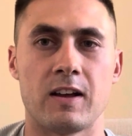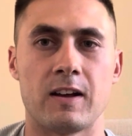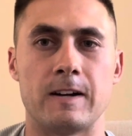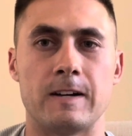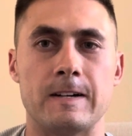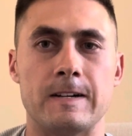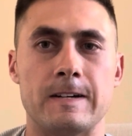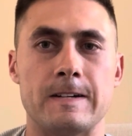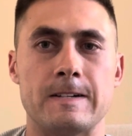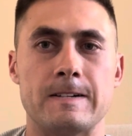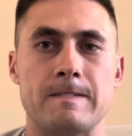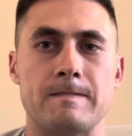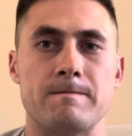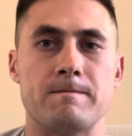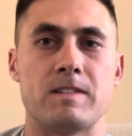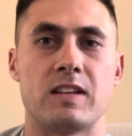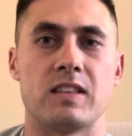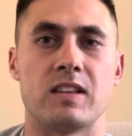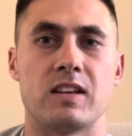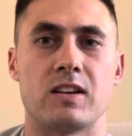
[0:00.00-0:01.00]

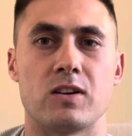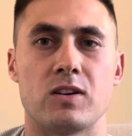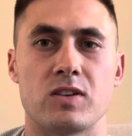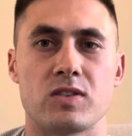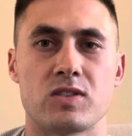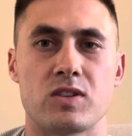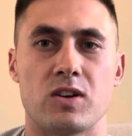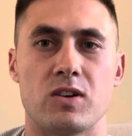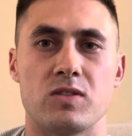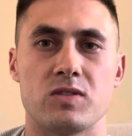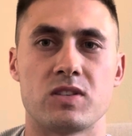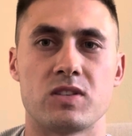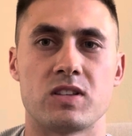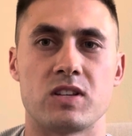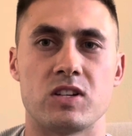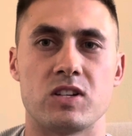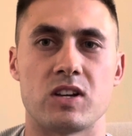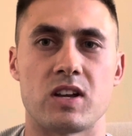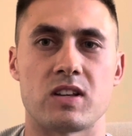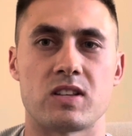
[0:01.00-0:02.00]
And then also
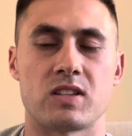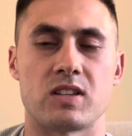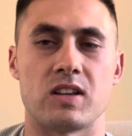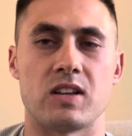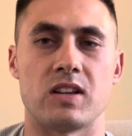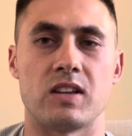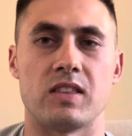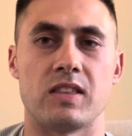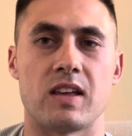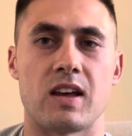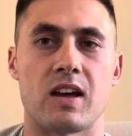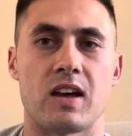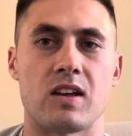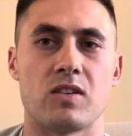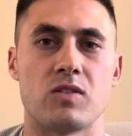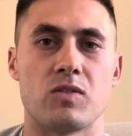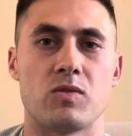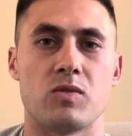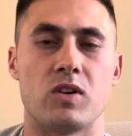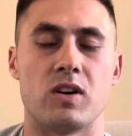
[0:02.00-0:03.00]
suggesting
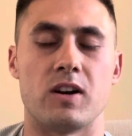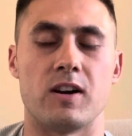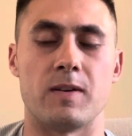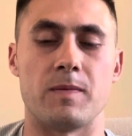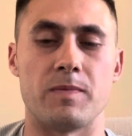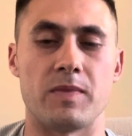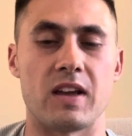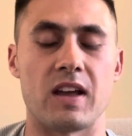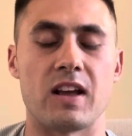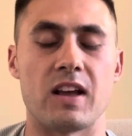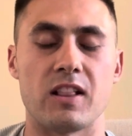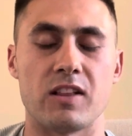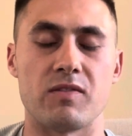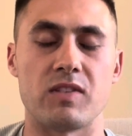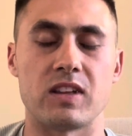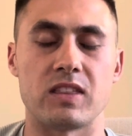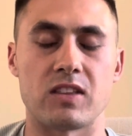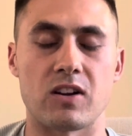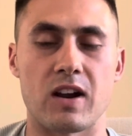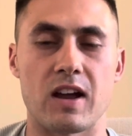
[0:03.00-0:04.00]
that they
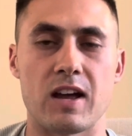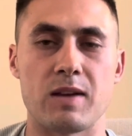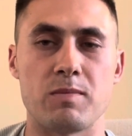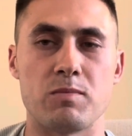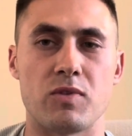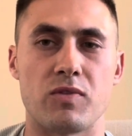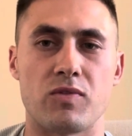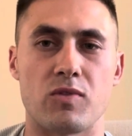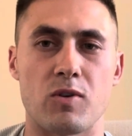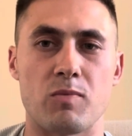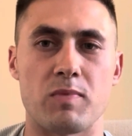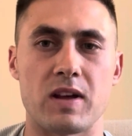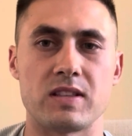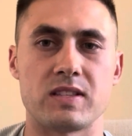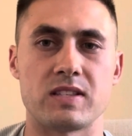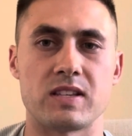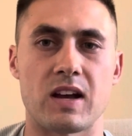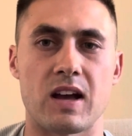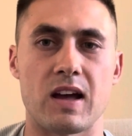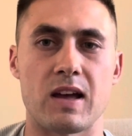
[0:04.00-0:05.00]
elevate their head before
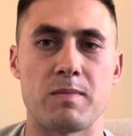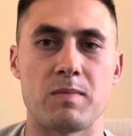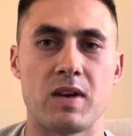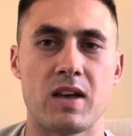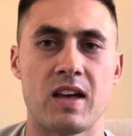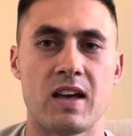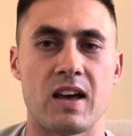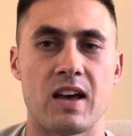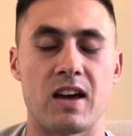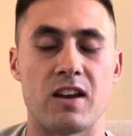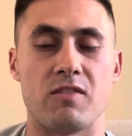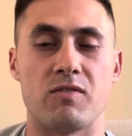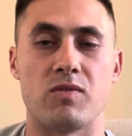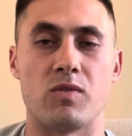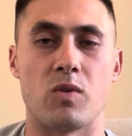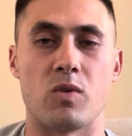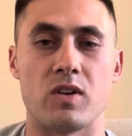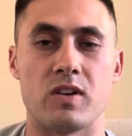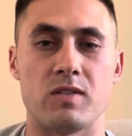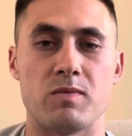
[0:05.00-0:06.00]
bedtime and
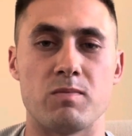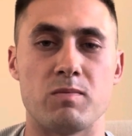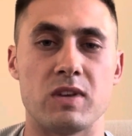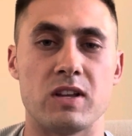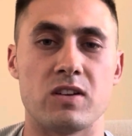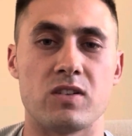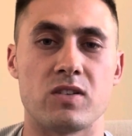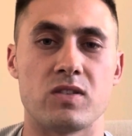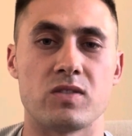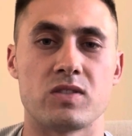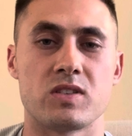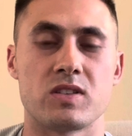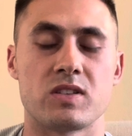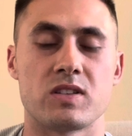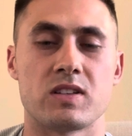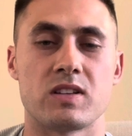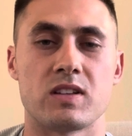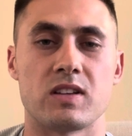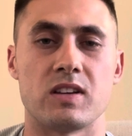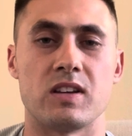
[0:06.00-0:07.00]
avoid
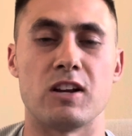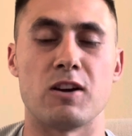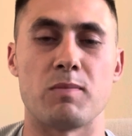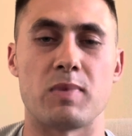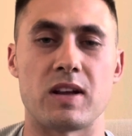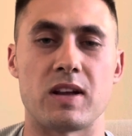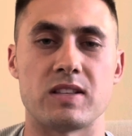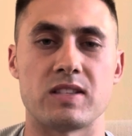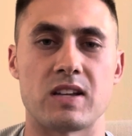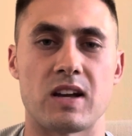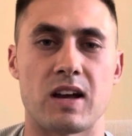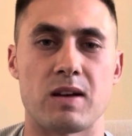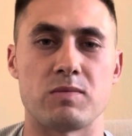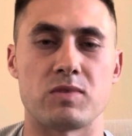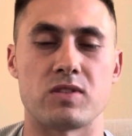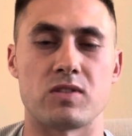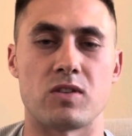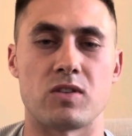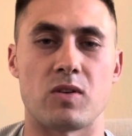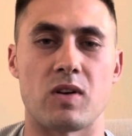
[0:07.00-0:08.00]
meals near bedtime,
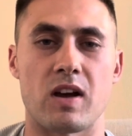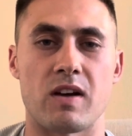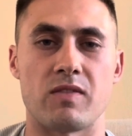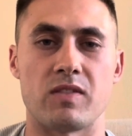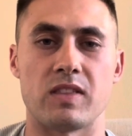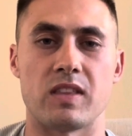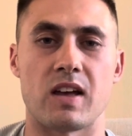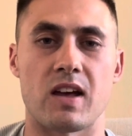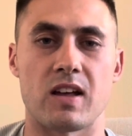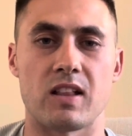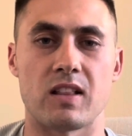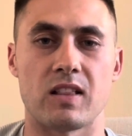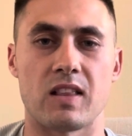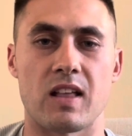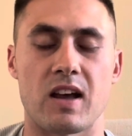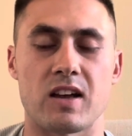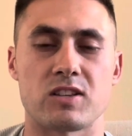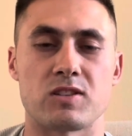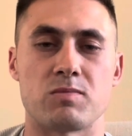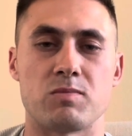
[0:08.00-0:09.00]
so having that
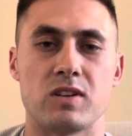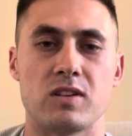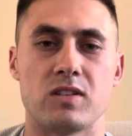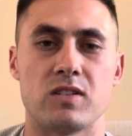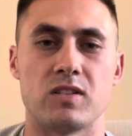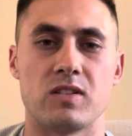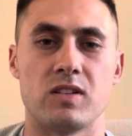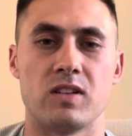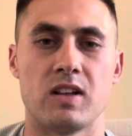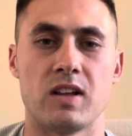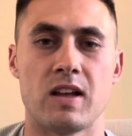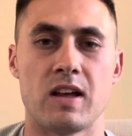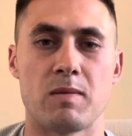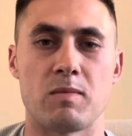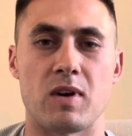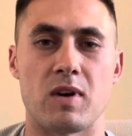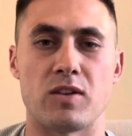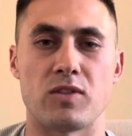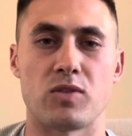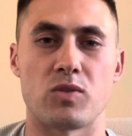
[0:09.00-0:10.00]
last meal
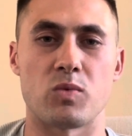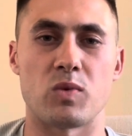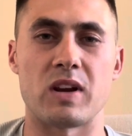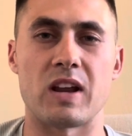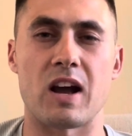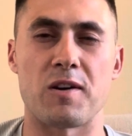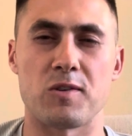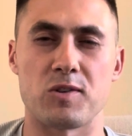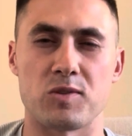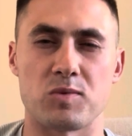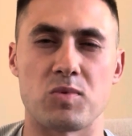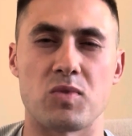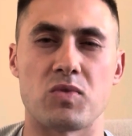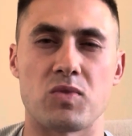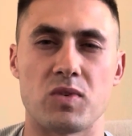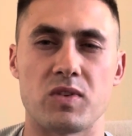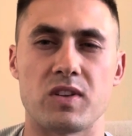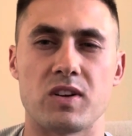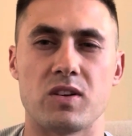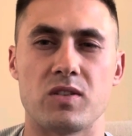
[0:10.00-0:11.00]
about 3 hours
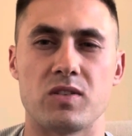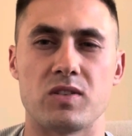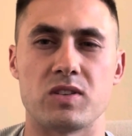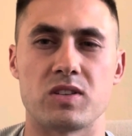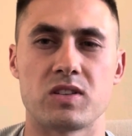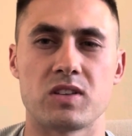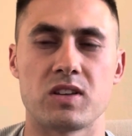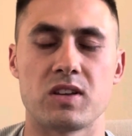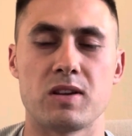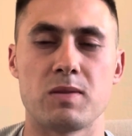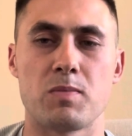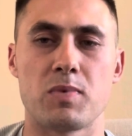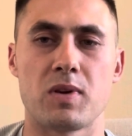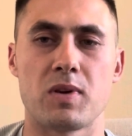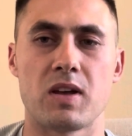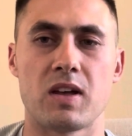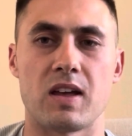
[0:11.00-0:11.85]
before they go to sleep.